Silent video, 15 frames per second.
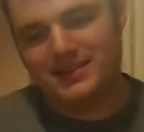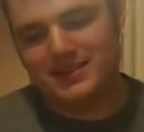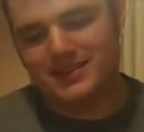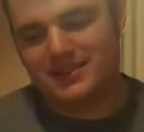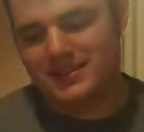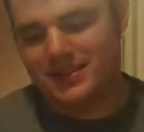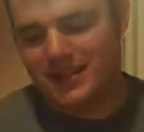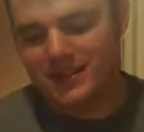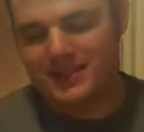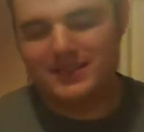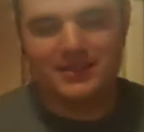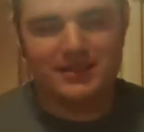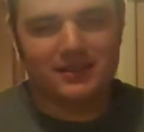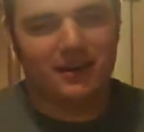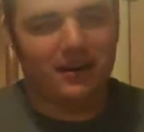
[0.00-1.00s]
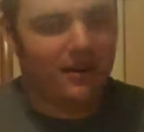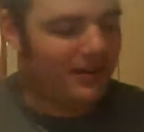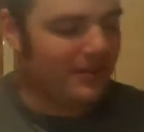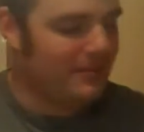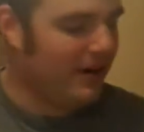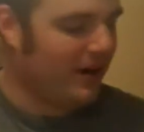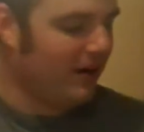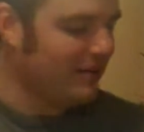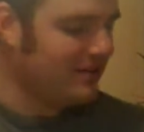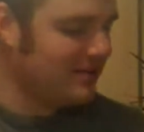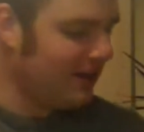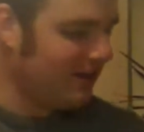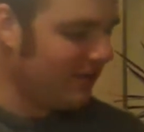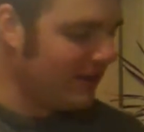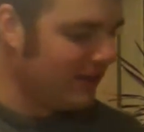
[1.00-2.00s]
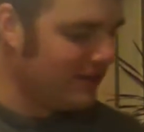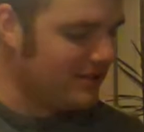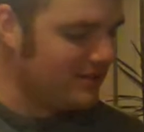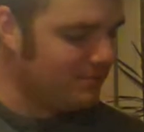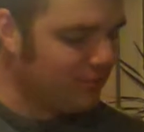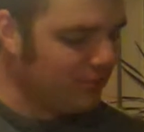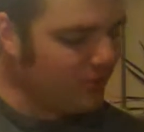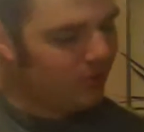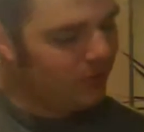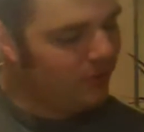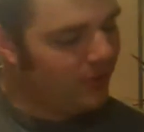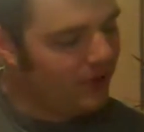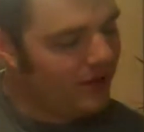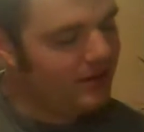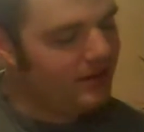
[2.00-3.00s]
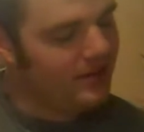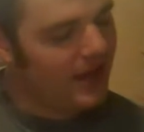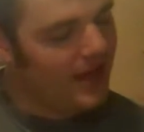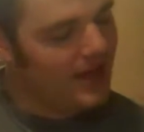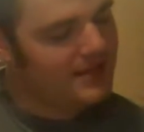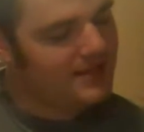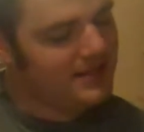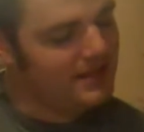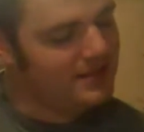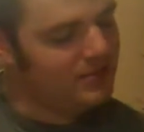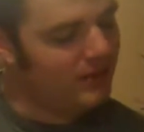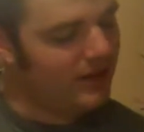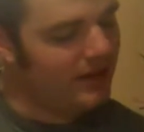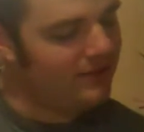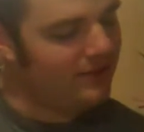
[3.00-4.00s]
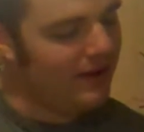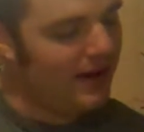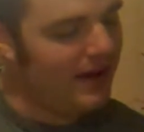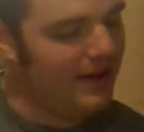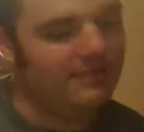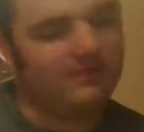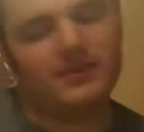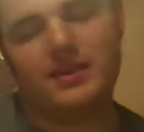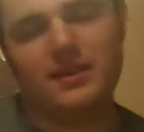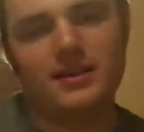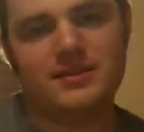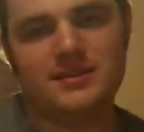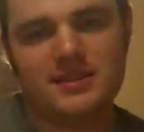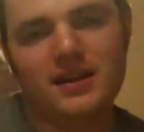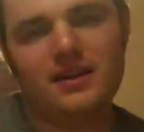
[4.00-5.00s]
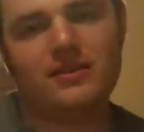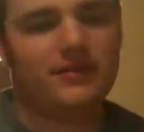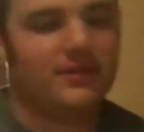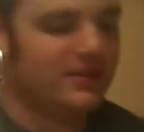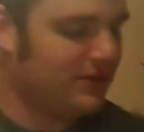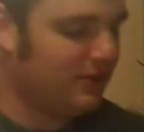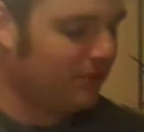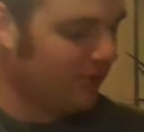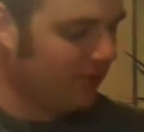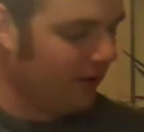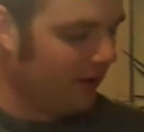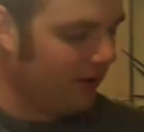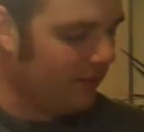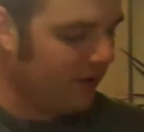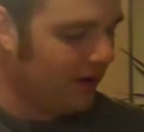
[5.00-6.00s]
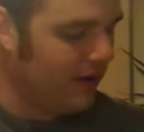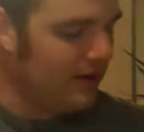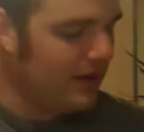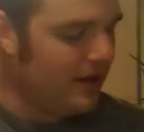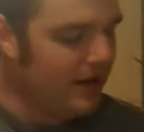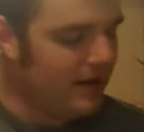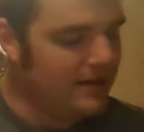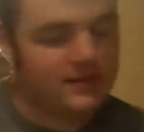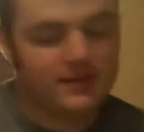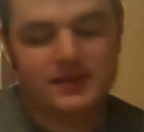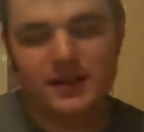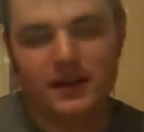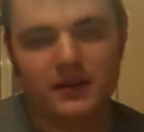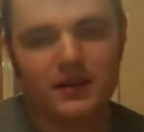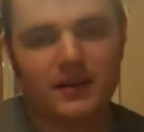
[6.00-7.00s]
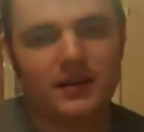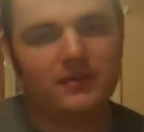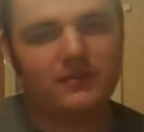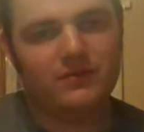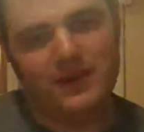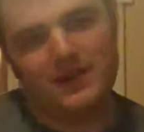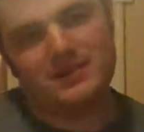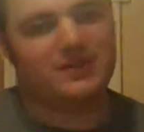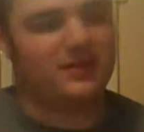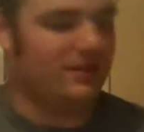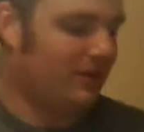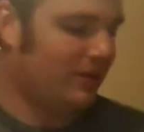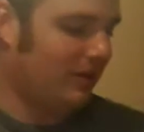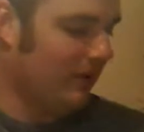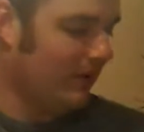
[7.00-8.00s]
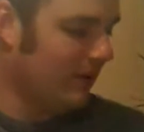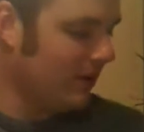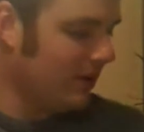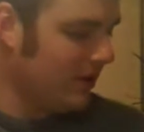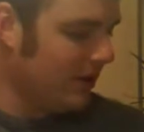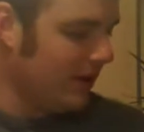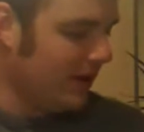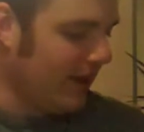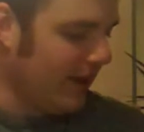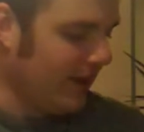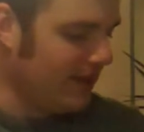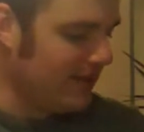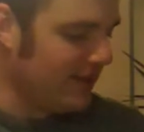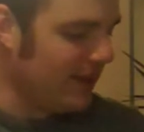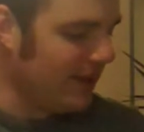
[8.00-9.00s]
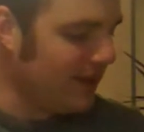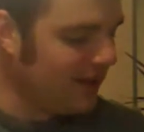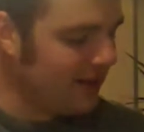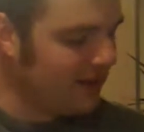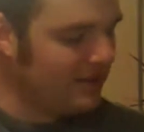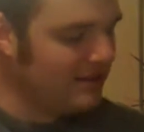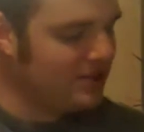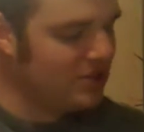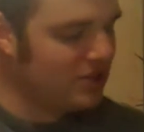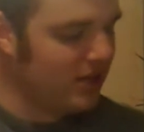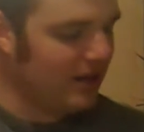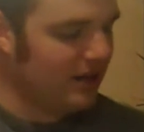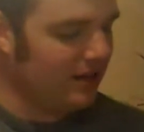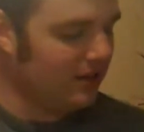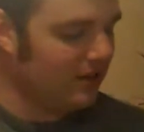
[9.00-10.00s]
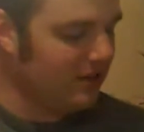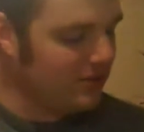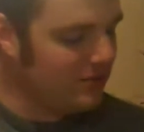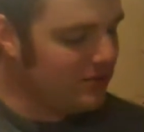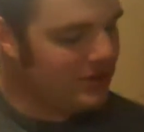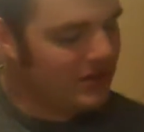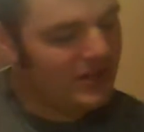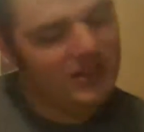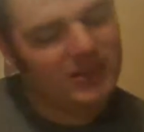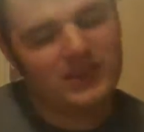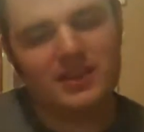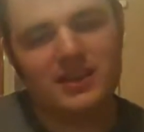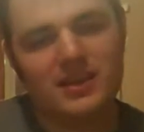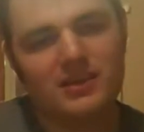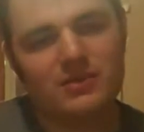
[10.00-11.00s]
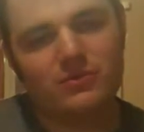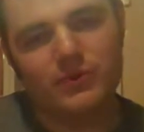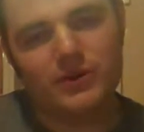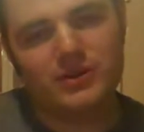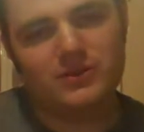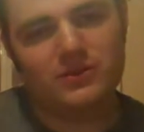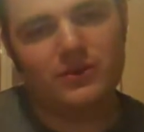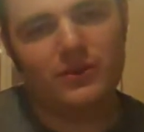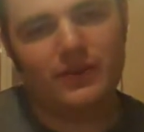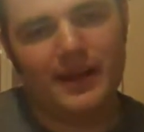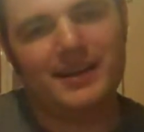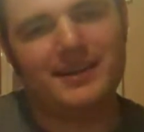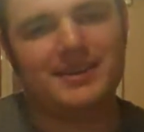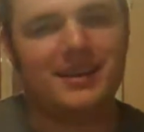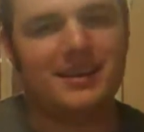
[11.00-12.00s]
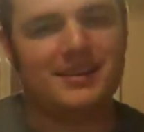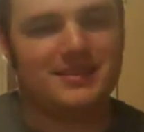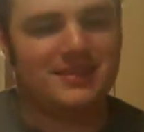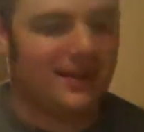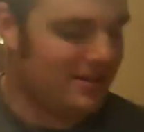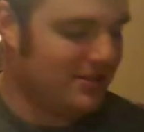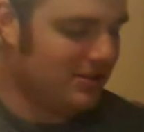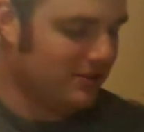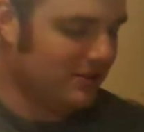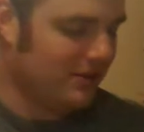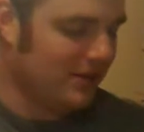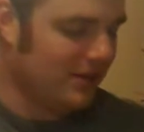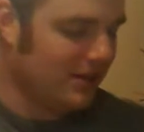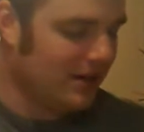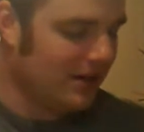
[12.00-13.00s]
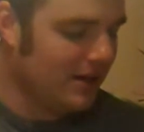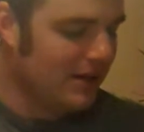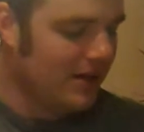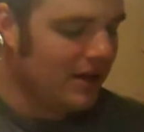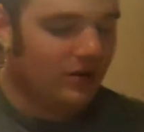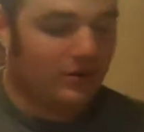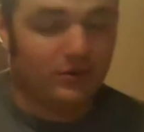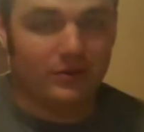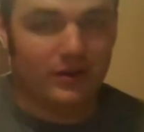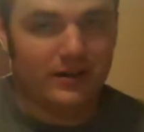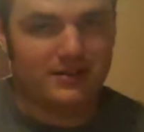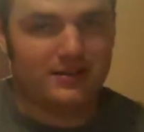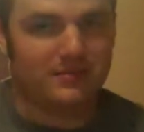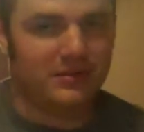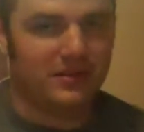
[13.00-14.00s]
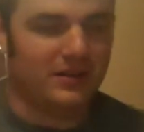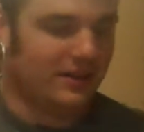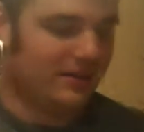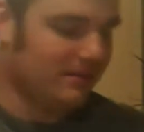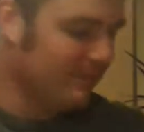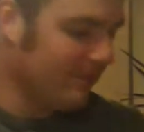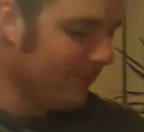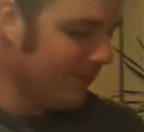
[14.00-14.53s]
it says on the bottle itself, it is brewed with 1825 yeast salvaged from a sunken vessel in the English Channel using the original 19th century recipe.